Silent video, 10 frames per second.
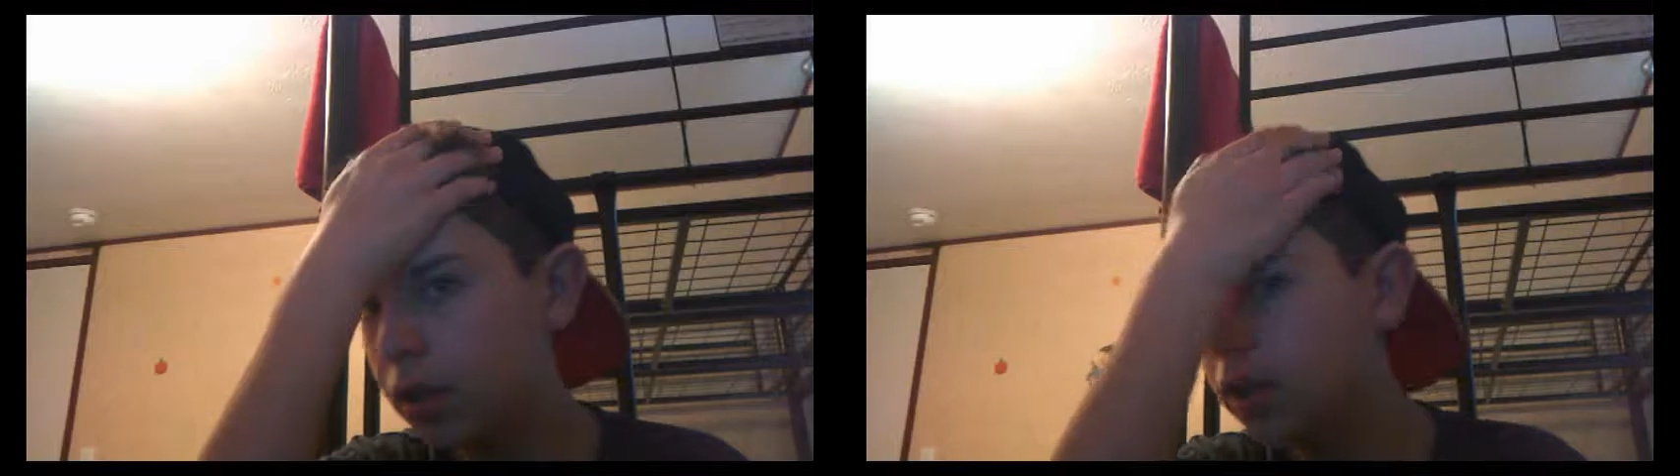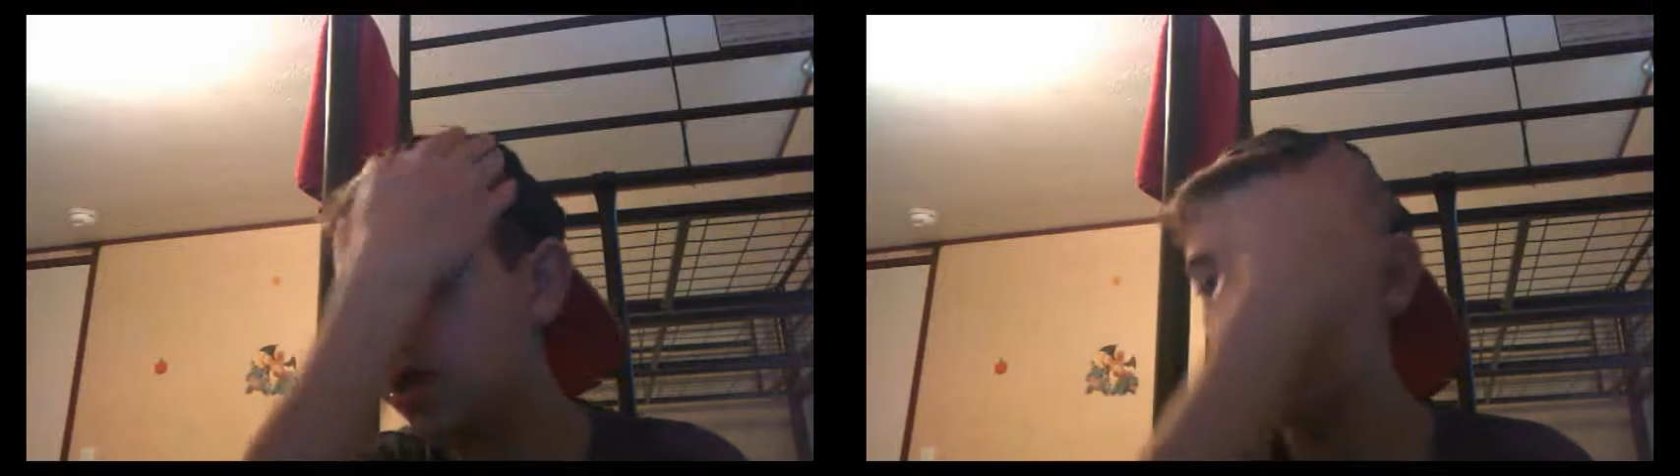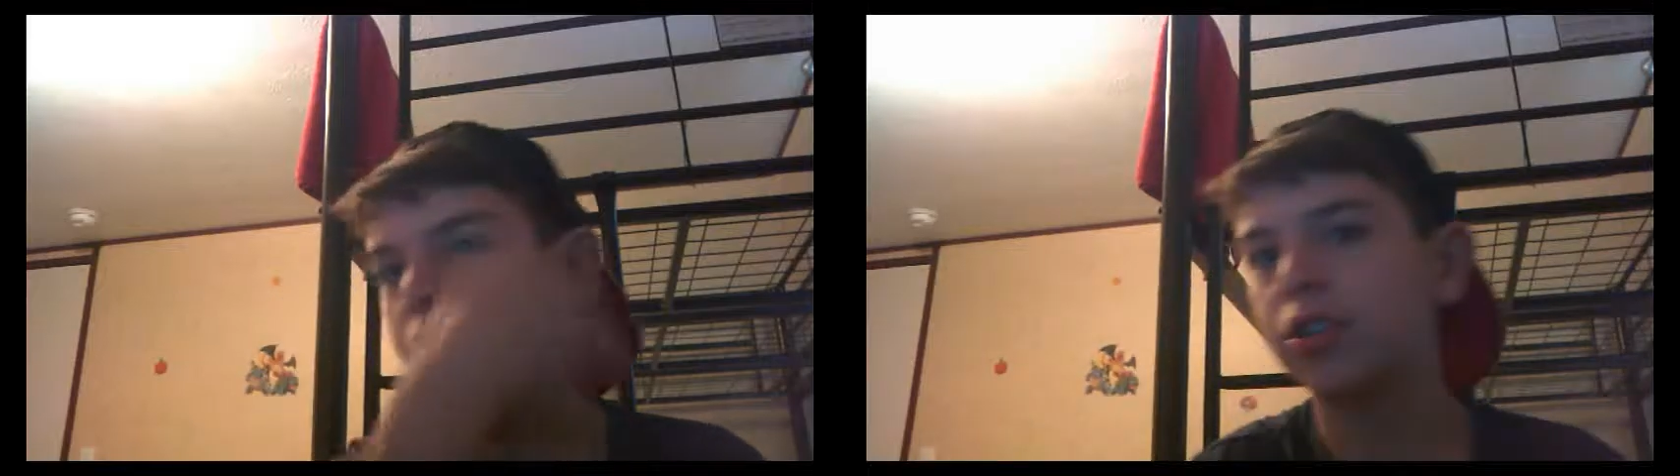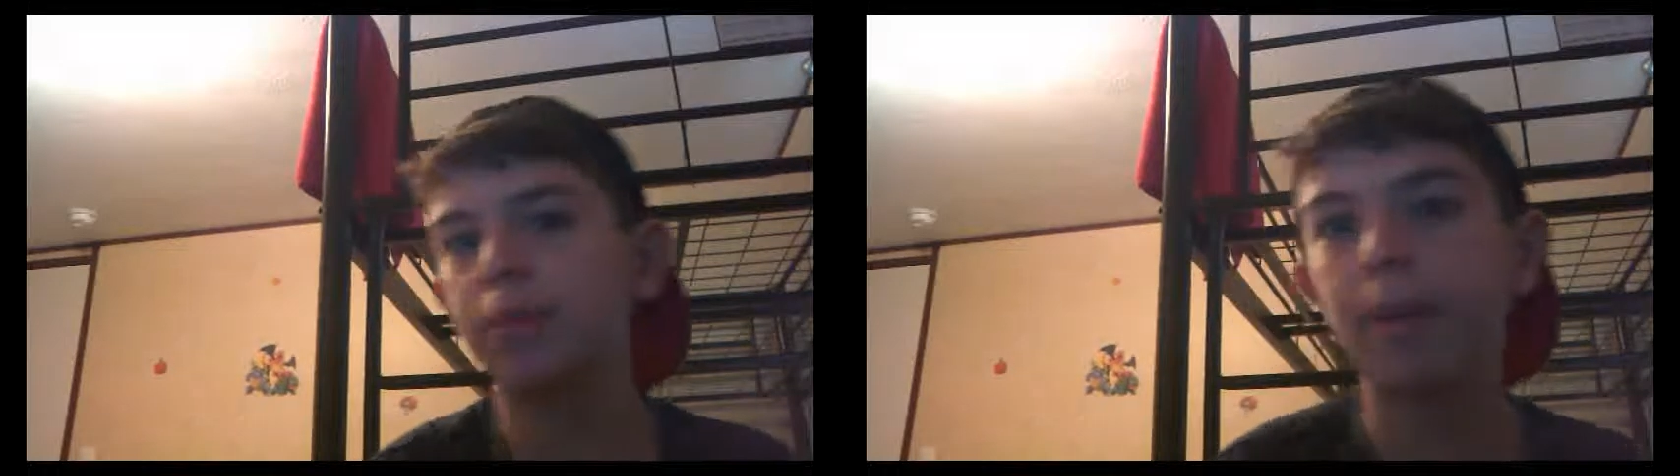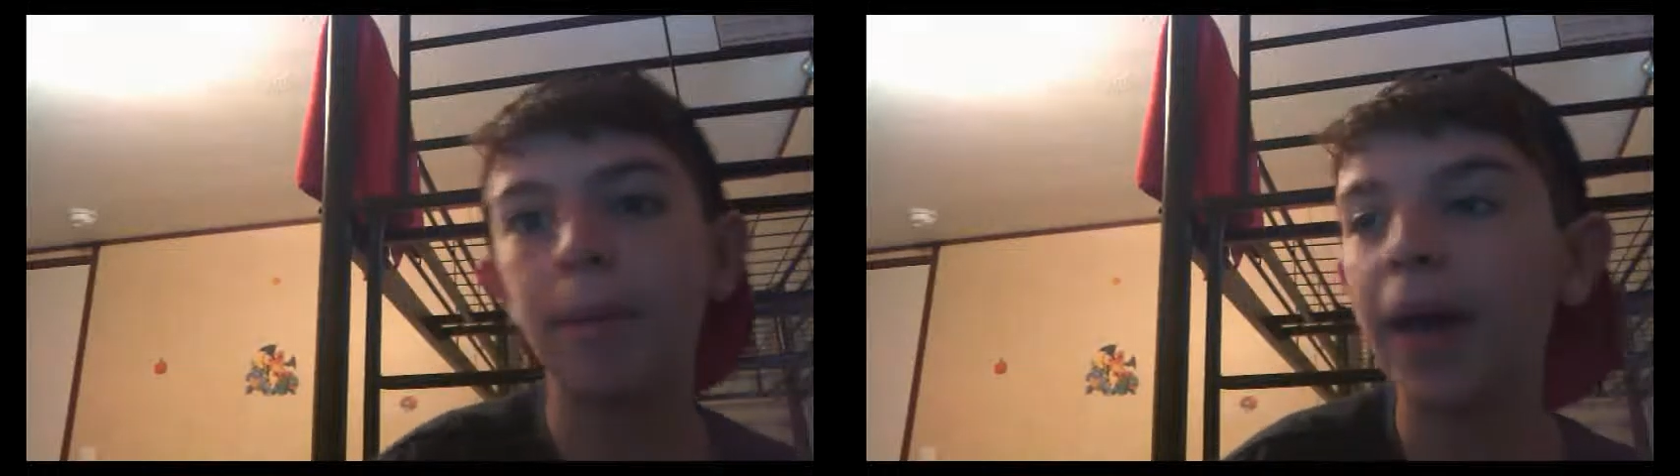Connor should
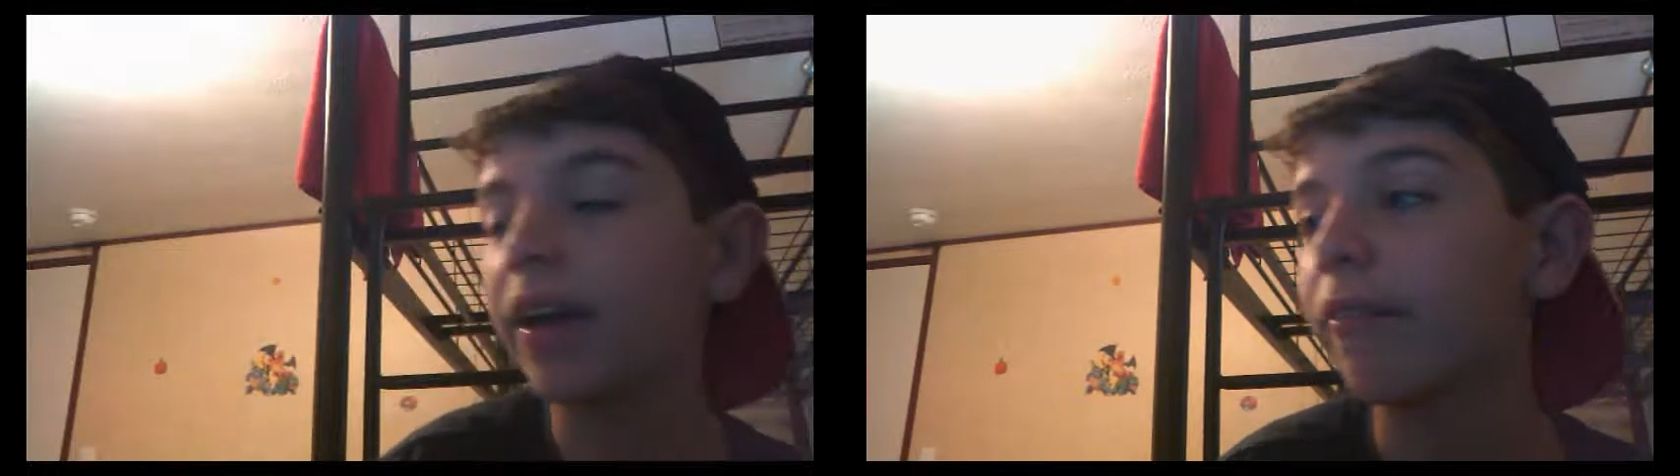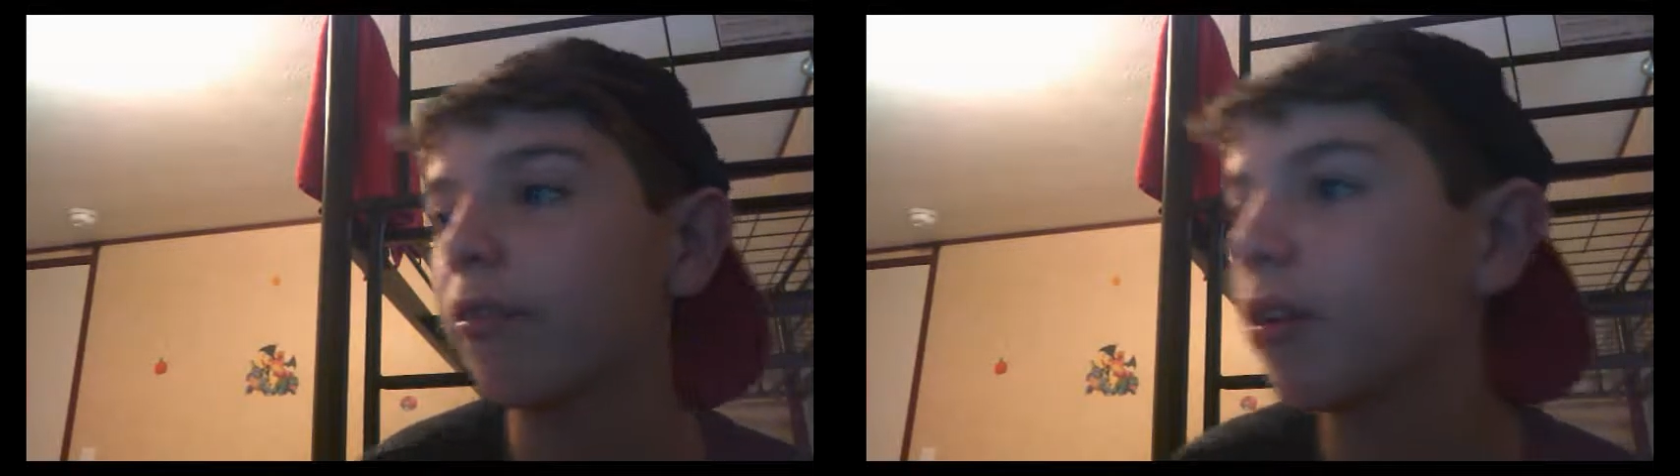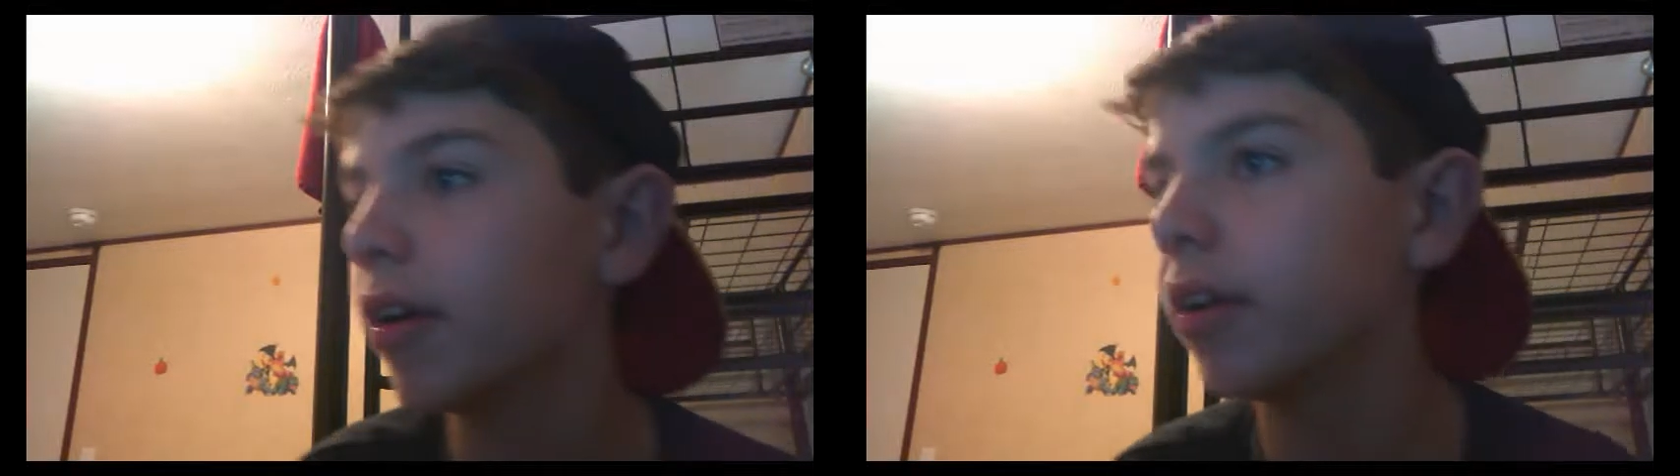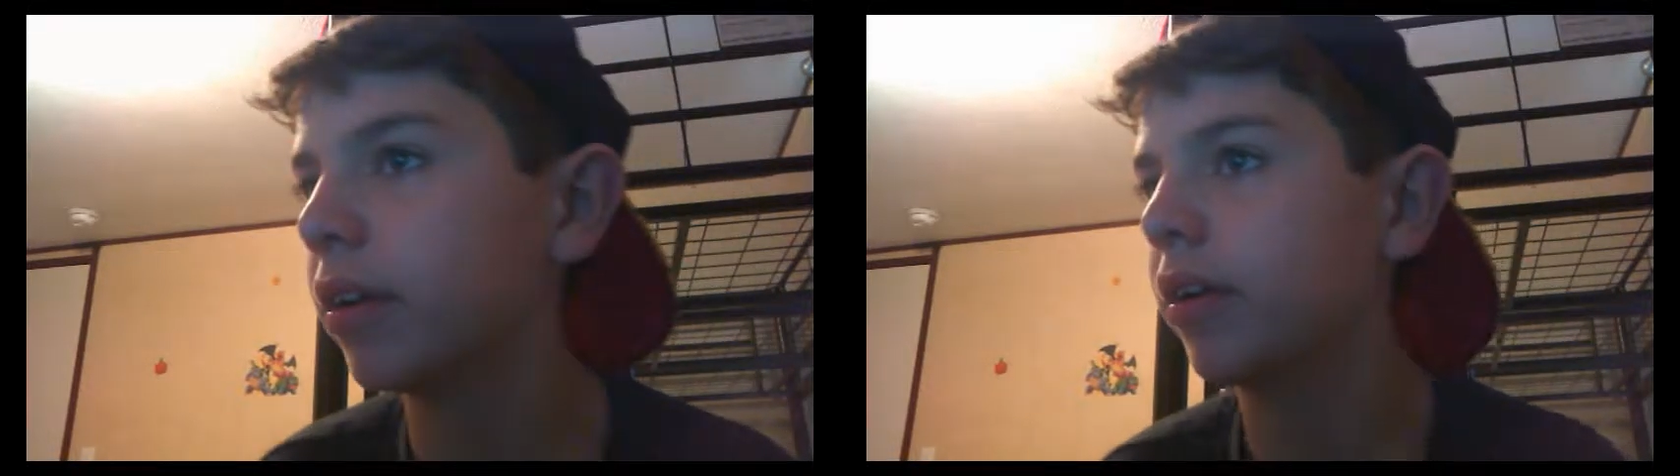be paying for it.